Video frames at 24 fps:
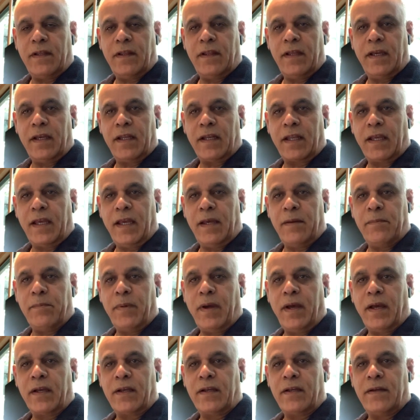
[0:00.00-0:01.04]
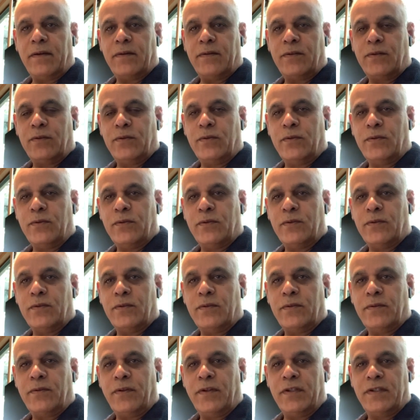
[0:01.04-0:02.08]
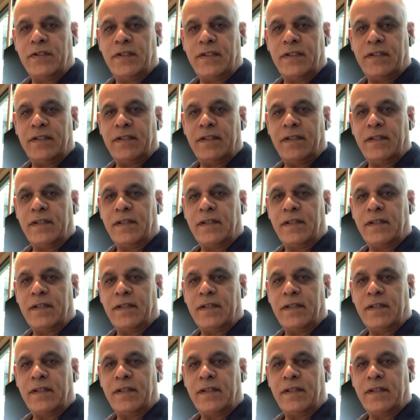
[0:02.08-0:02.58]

then came back to this